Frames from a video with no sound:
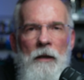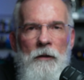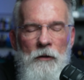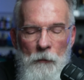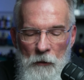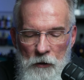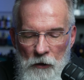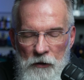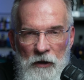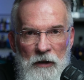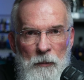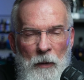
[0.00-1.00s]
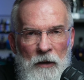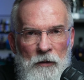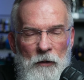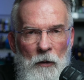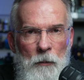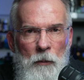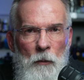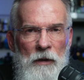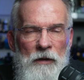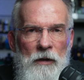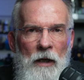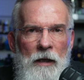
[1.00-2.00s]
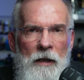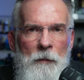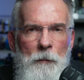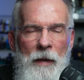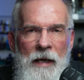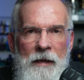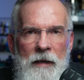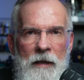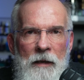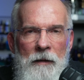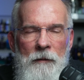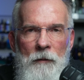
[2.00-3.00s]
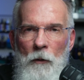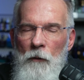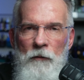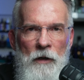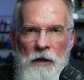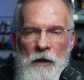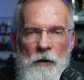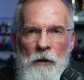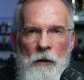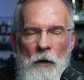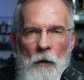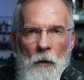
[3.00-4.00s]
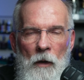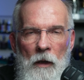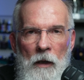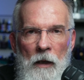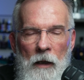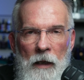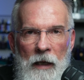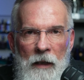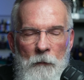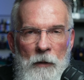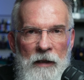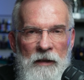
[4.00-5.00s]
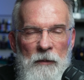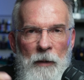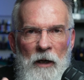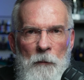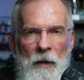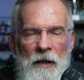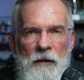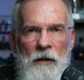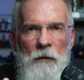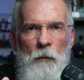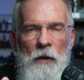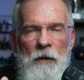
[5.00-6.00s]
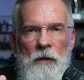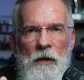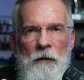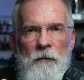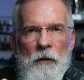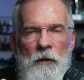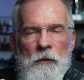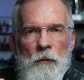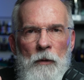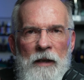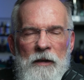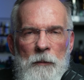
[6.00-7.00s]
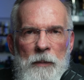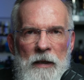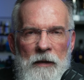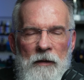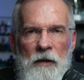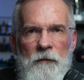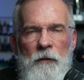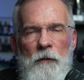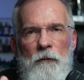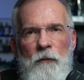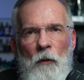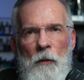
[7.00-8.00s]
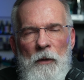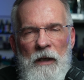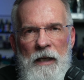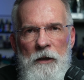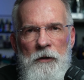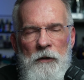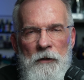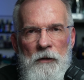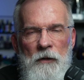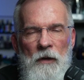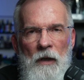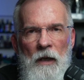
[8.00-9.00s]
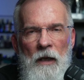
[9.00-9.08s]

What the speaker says: So Mature Gents bar soap, we started making over a year ago, and we experimented with different recipes, different formulations,